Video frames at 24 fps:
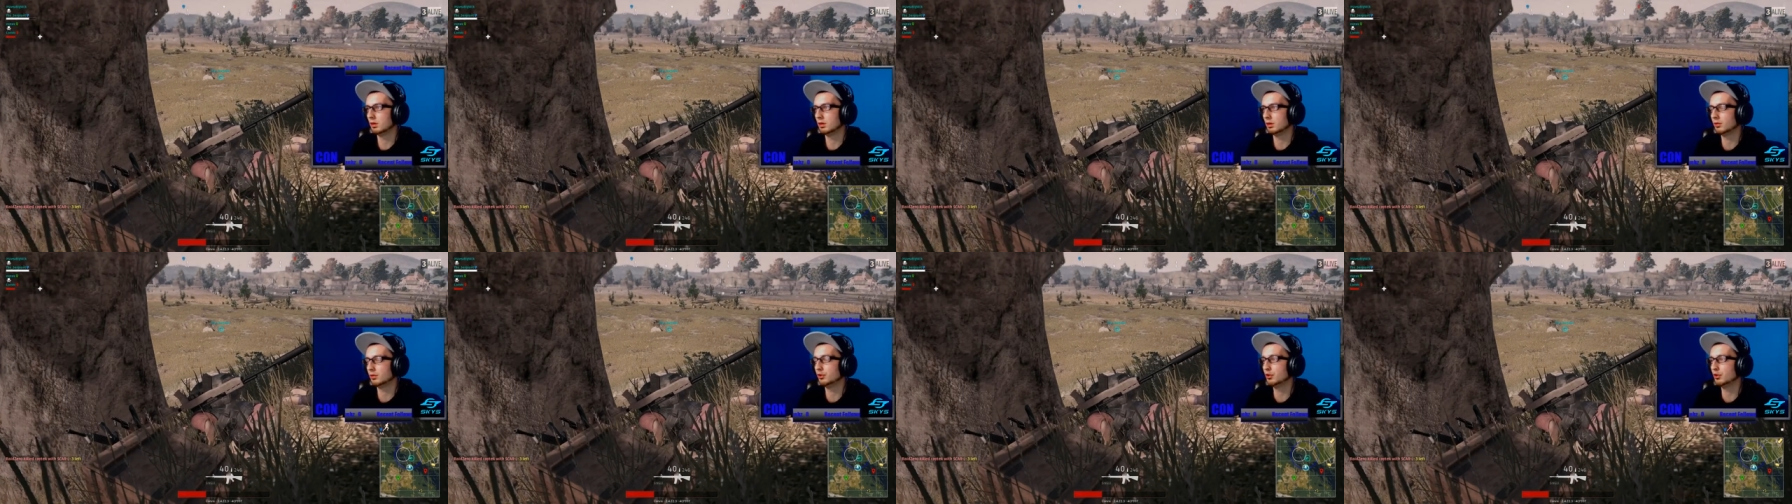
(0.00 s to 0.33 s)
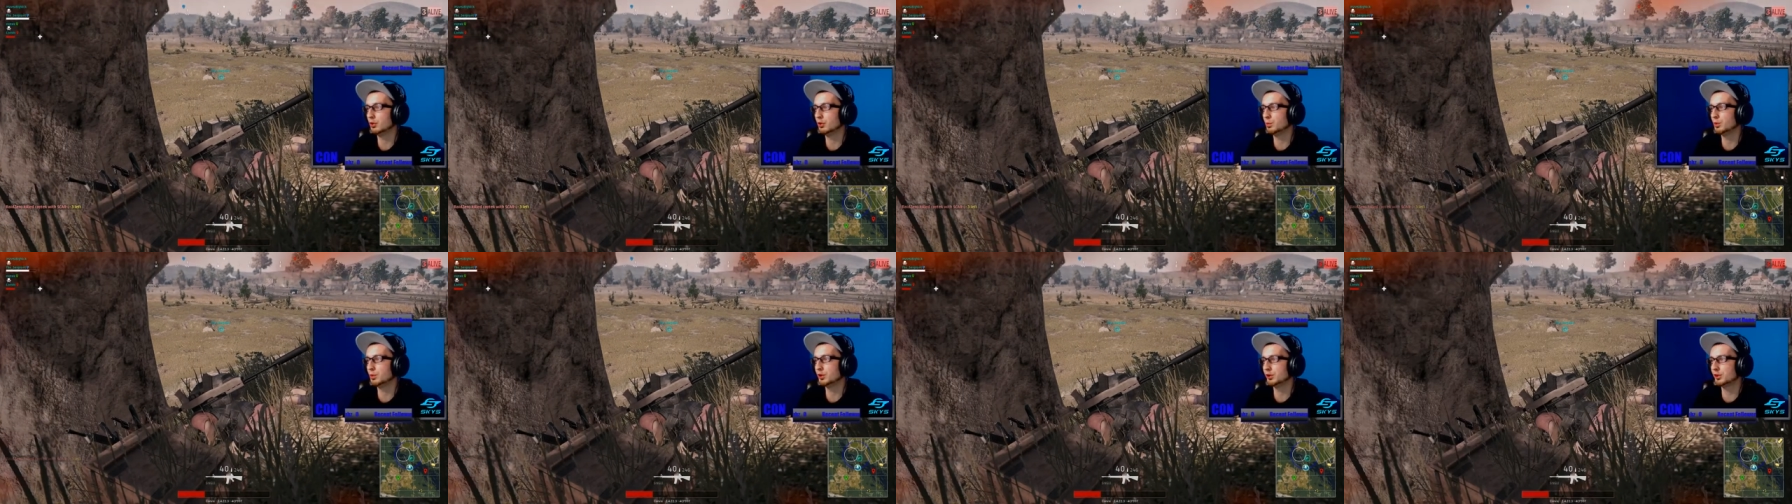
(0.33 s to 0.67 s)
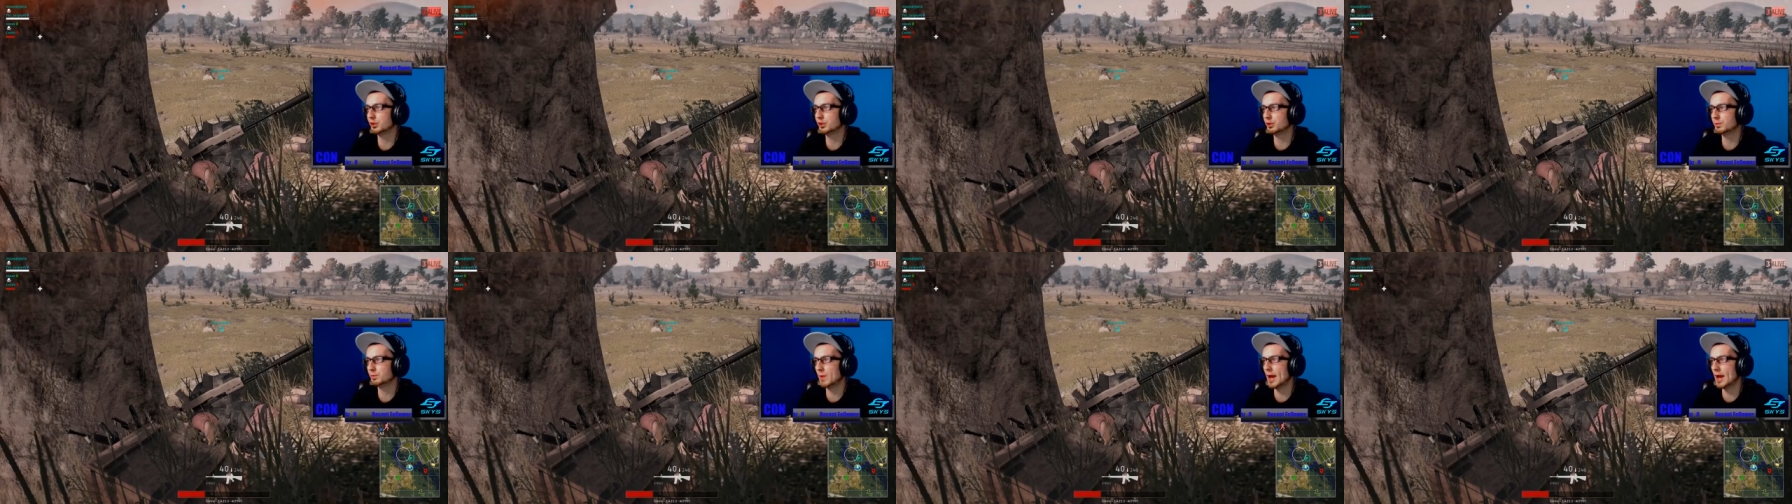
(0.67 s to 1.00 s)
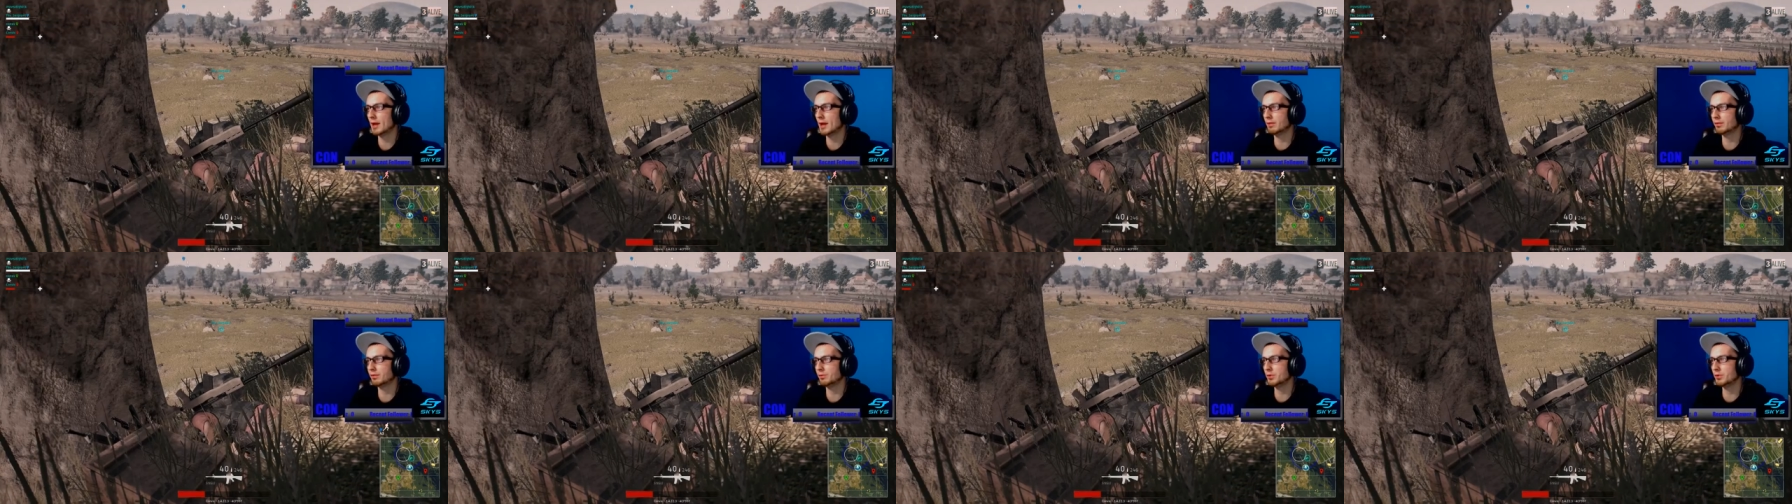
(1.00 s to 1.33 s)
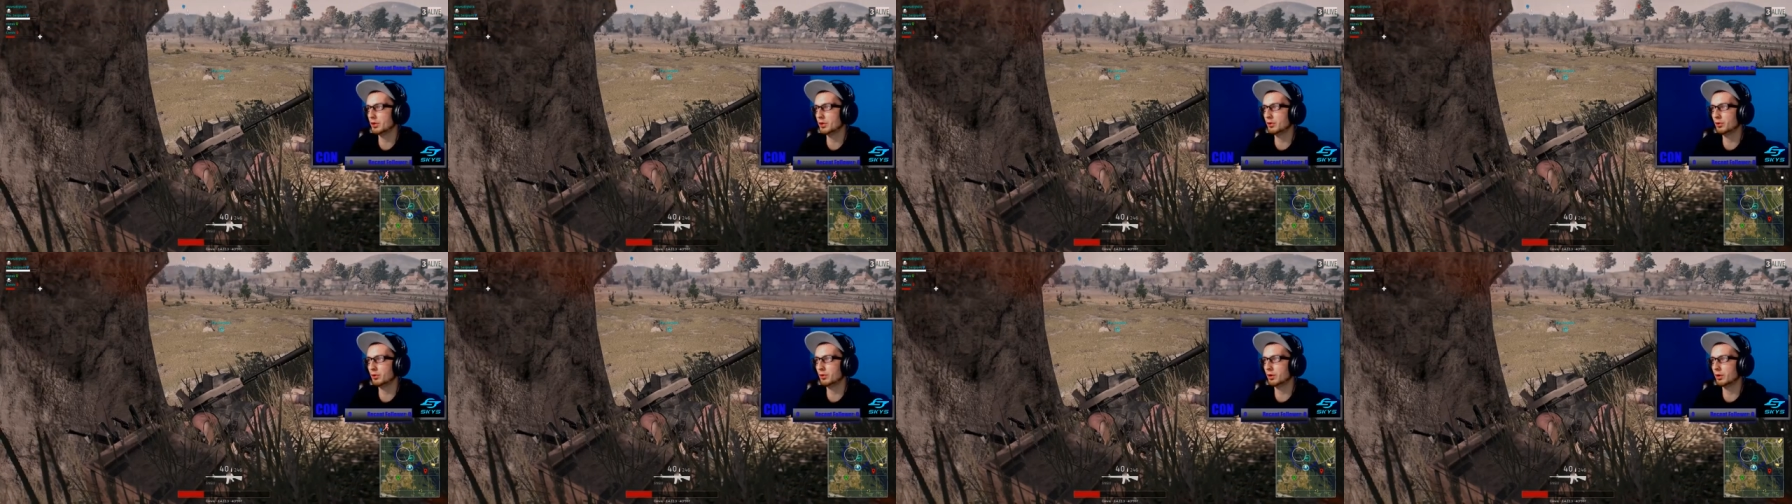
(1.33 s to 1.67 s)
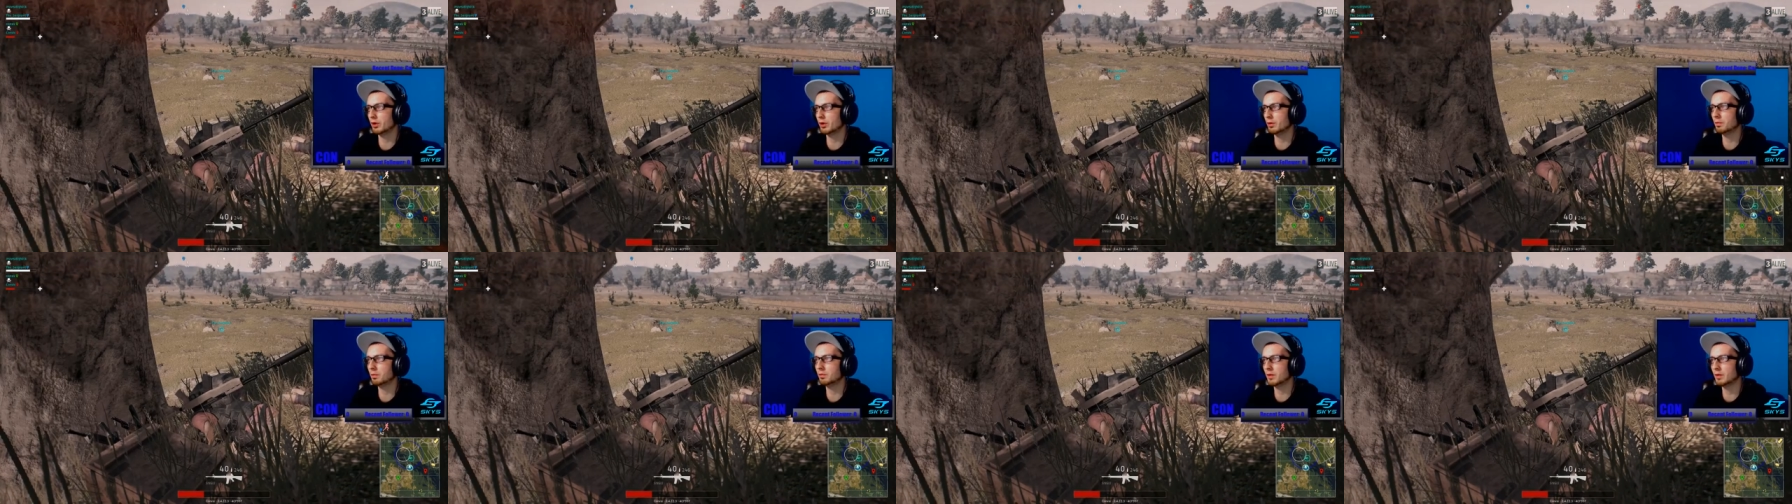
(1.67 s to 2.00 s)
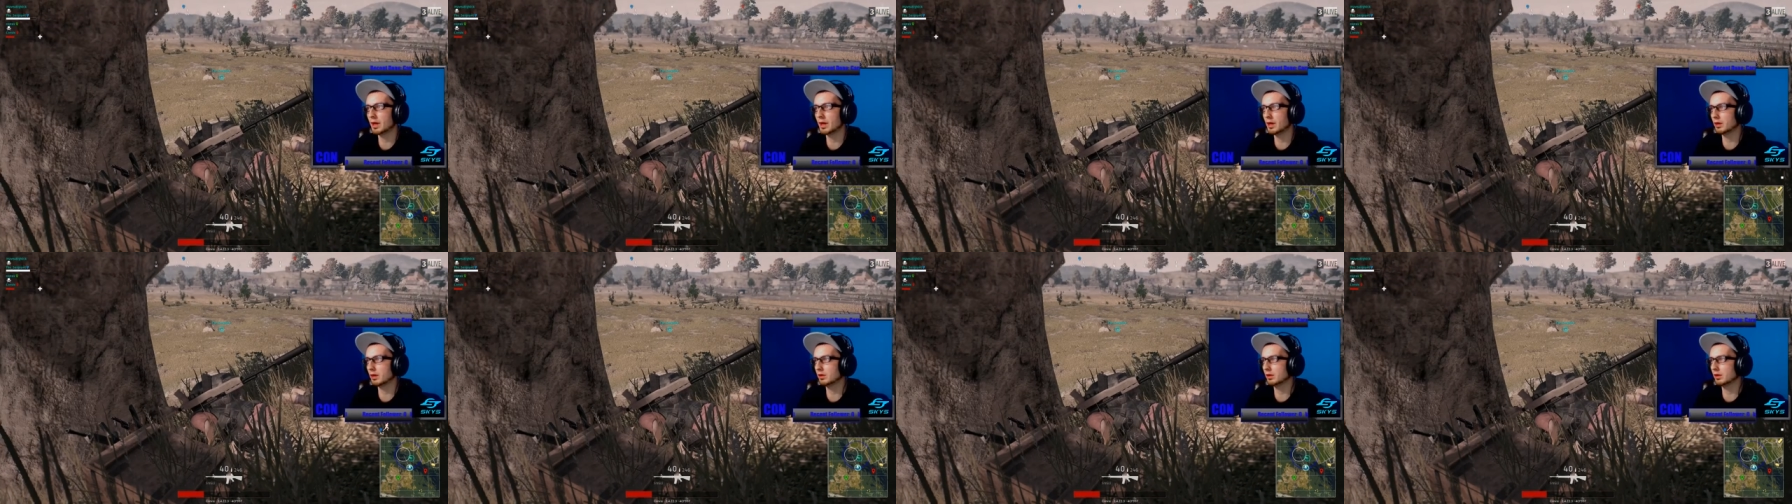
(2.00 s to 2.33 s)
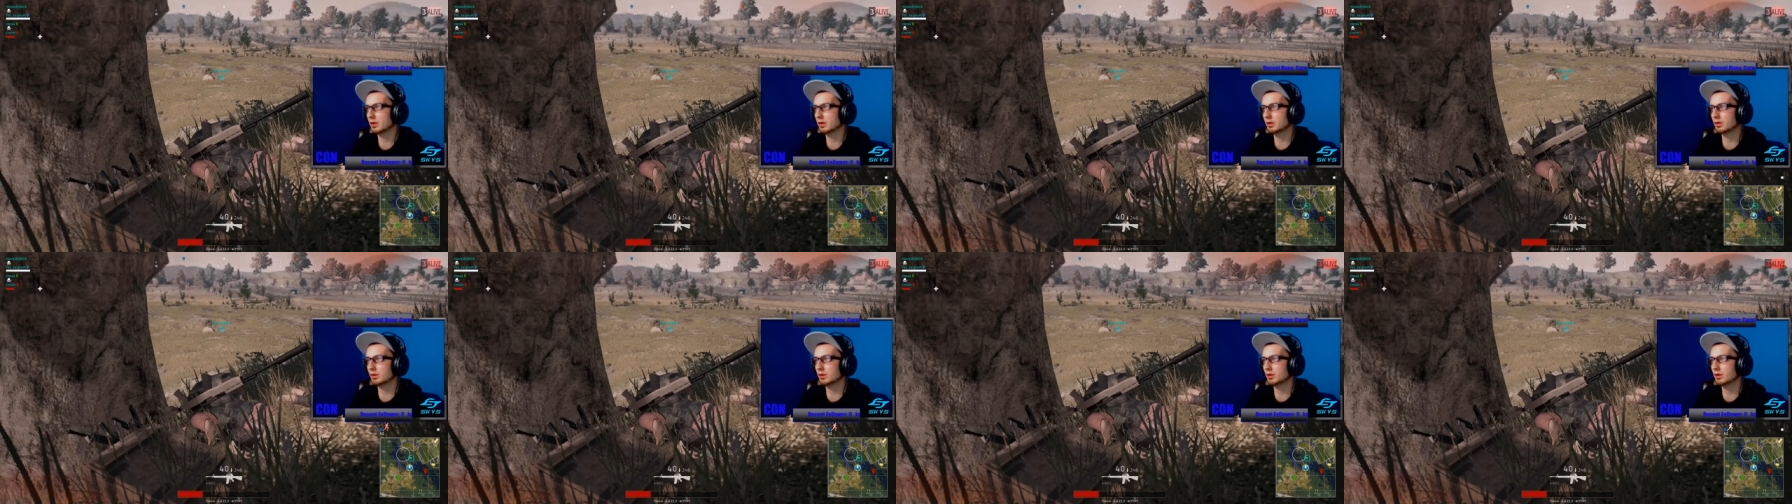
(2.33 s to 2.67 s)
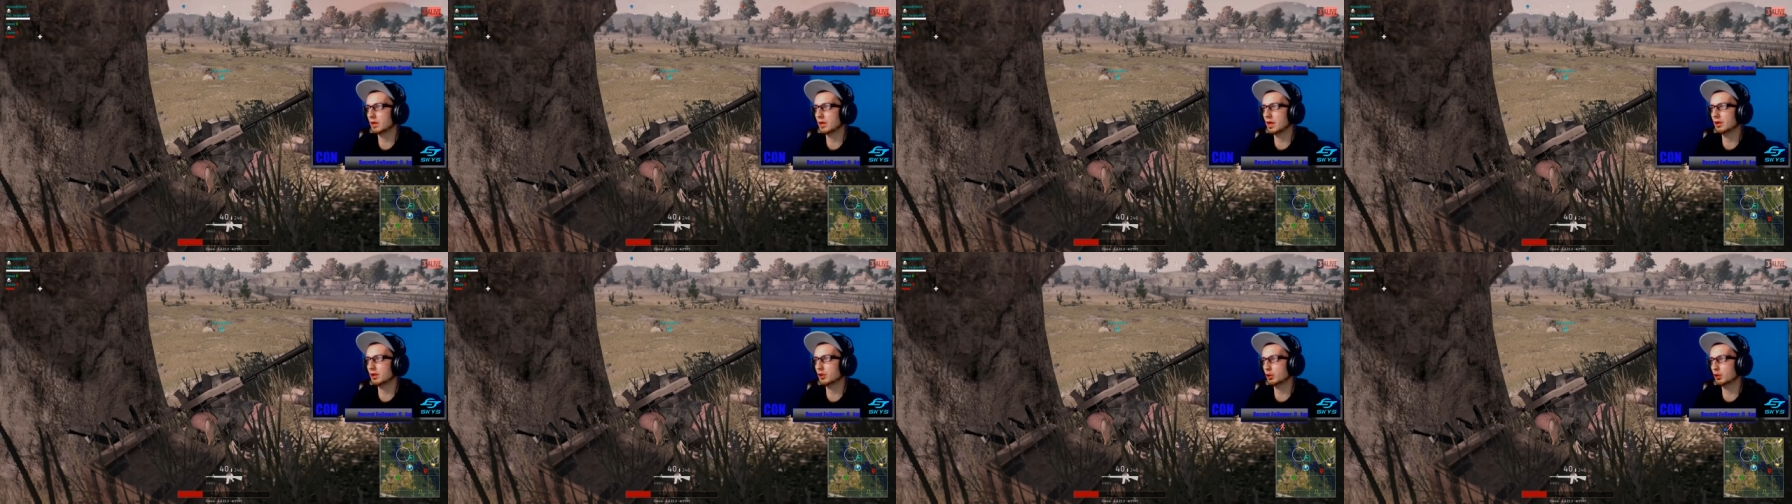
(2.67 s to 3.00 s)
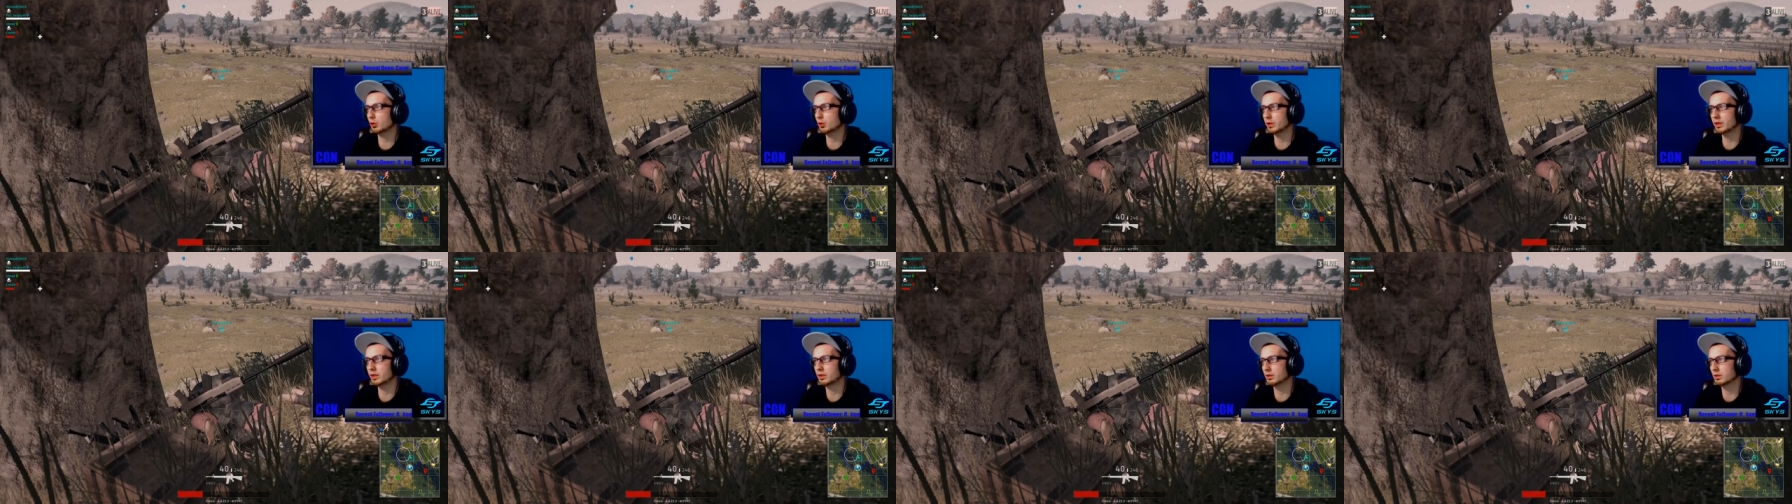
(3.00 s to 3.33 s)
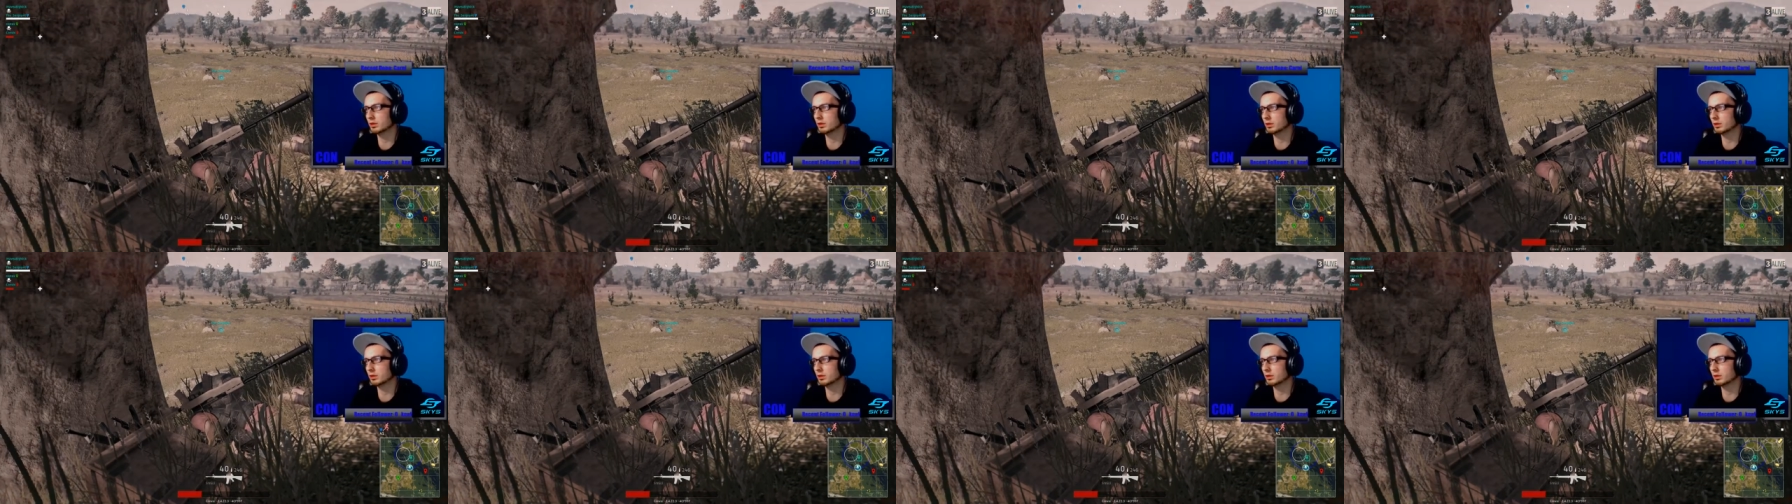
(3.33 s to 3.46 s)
Two bushes back from you, like, ten degrees.